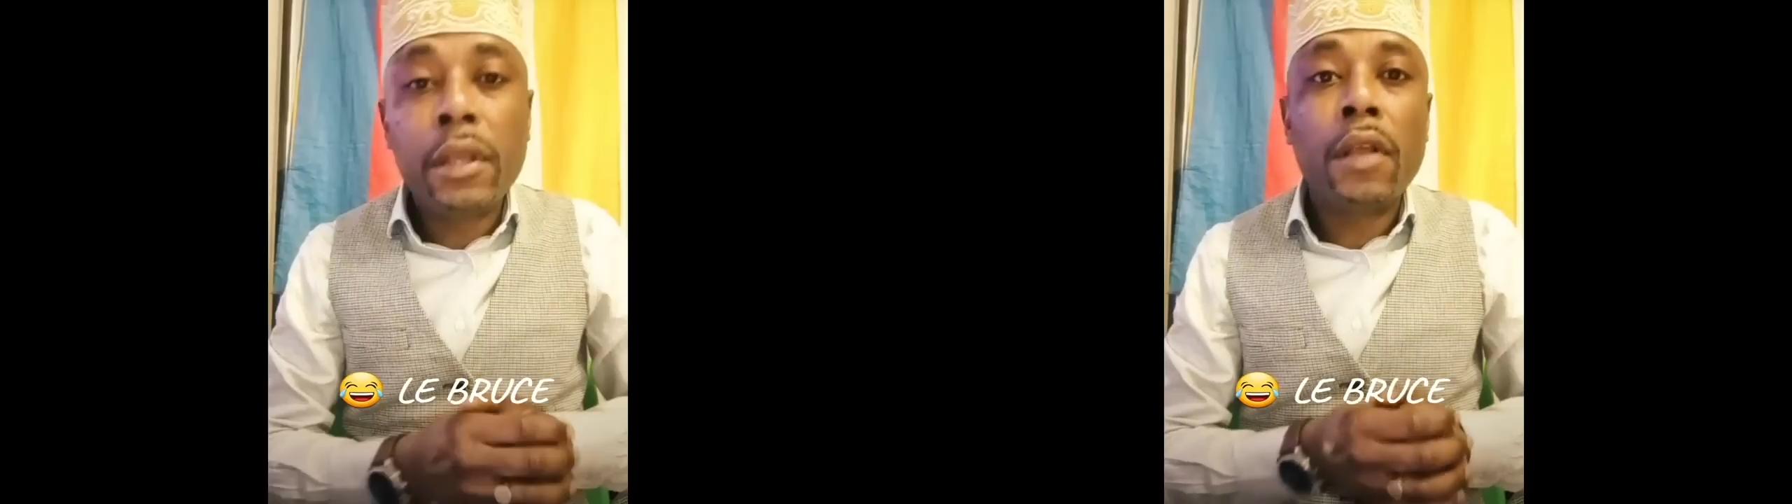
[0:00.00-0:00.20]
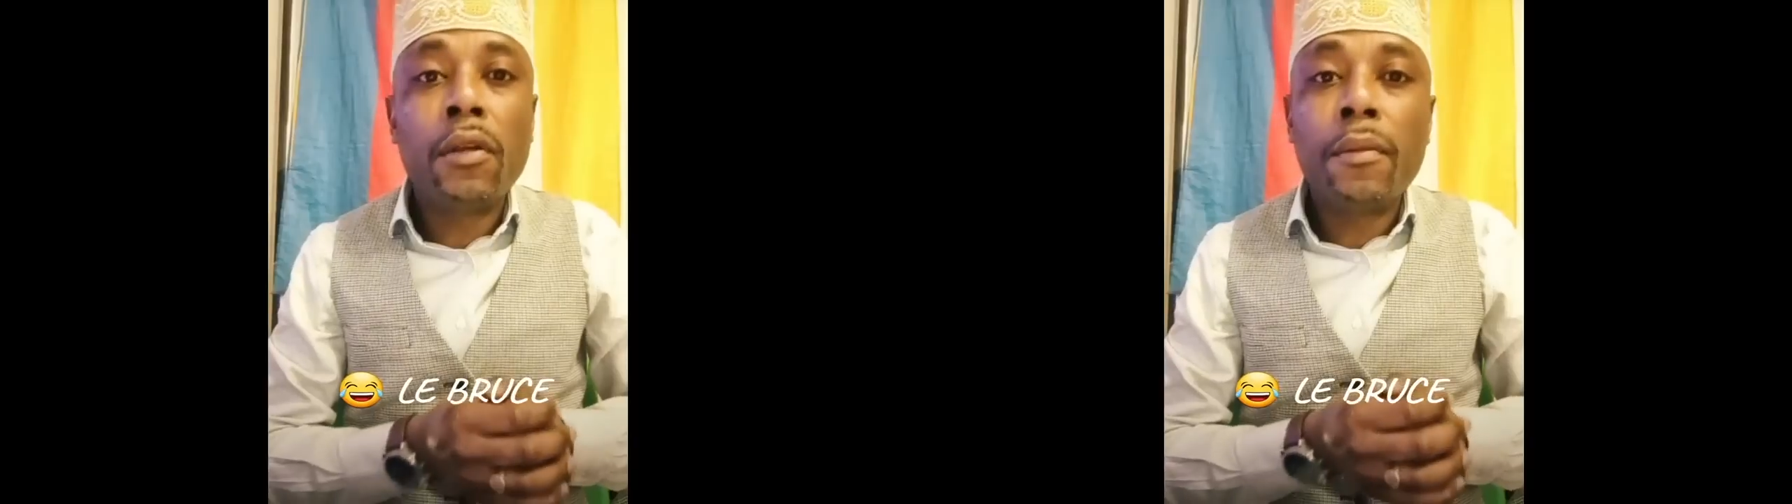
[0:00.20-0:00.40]

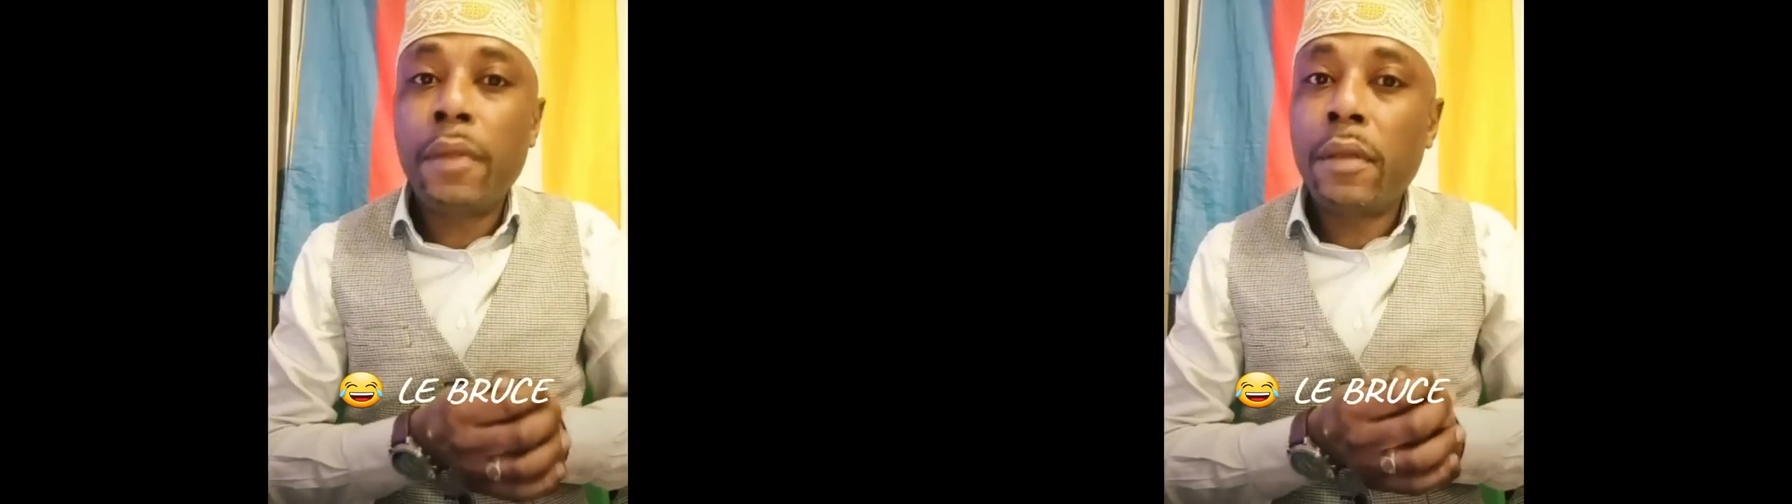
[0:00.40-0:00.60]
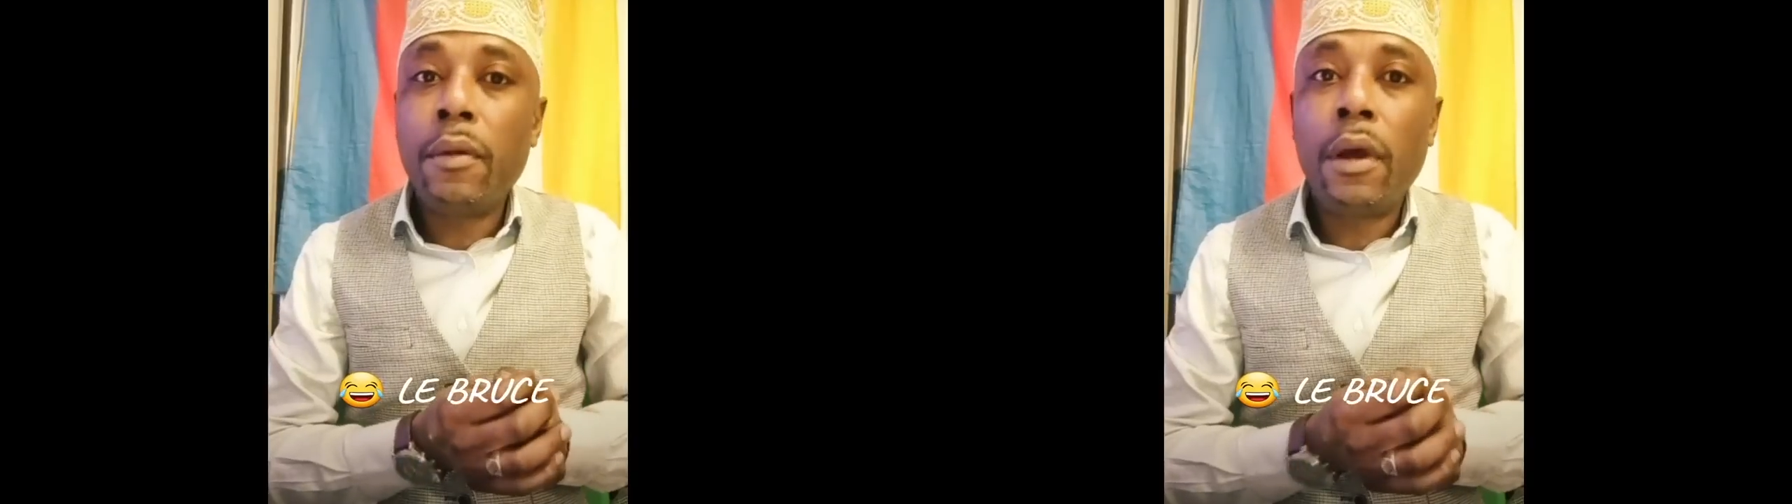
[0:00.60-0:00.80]
I wish
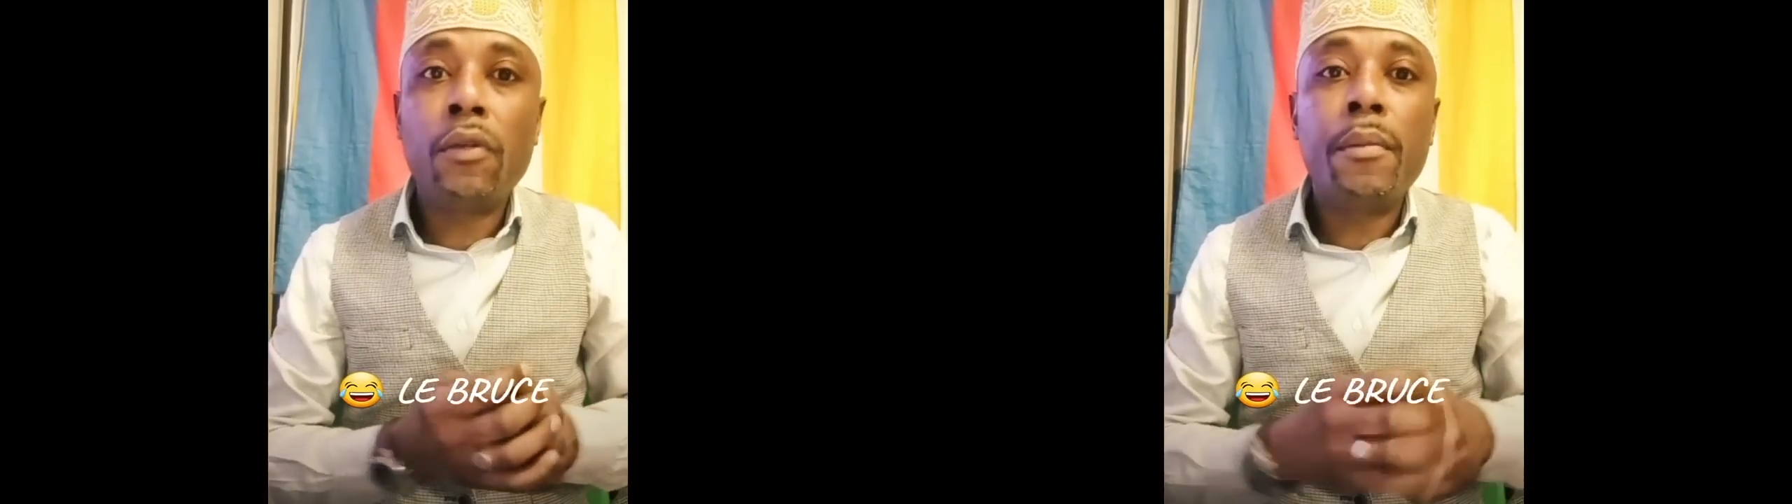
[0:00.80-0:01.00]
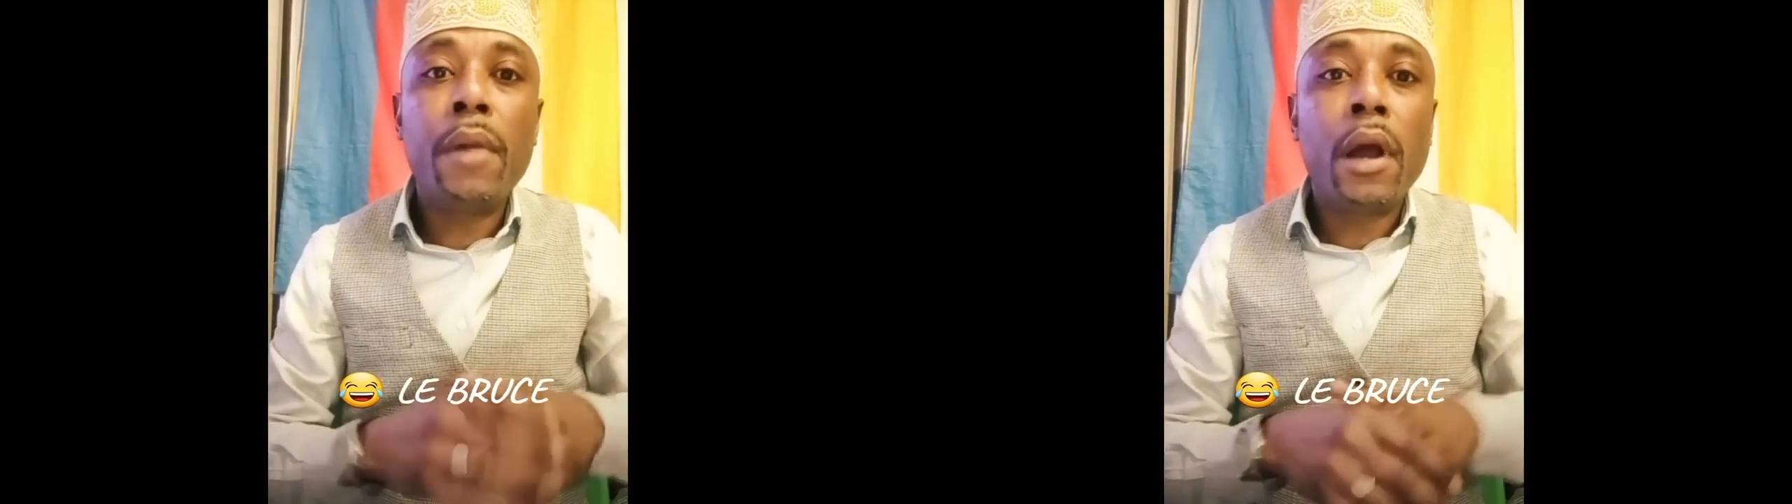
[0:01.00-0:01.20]
it was a
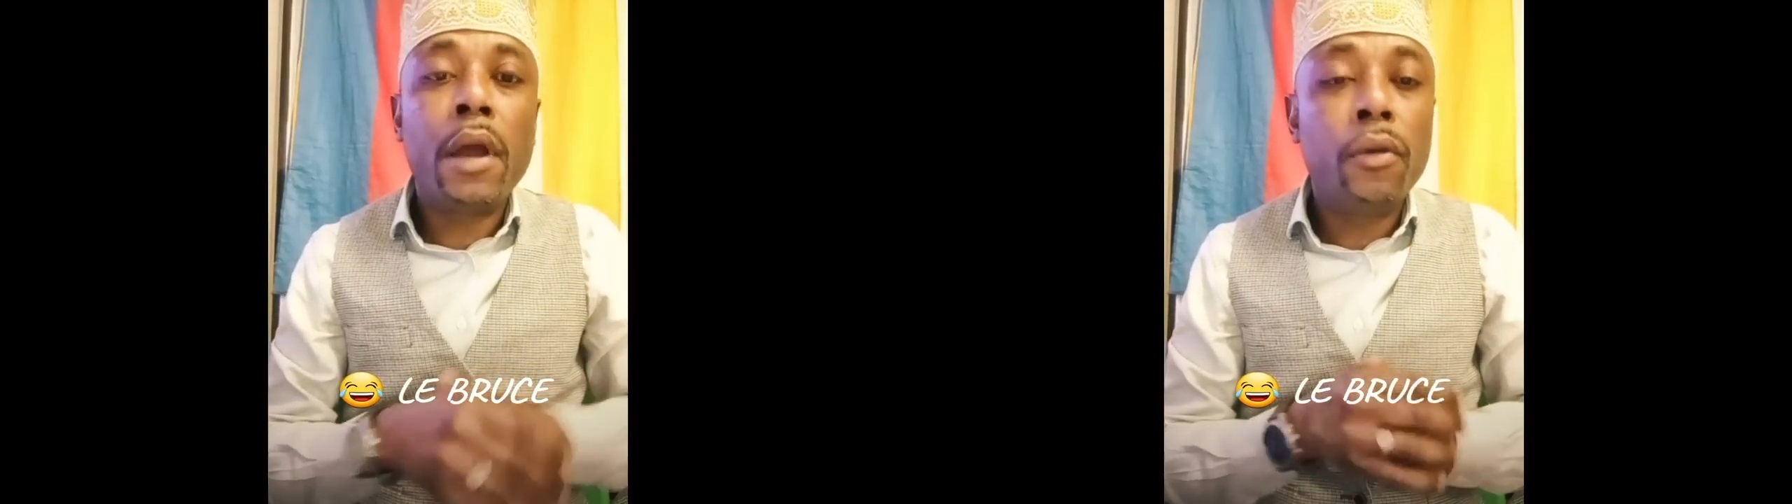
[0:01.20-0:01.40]
missing word.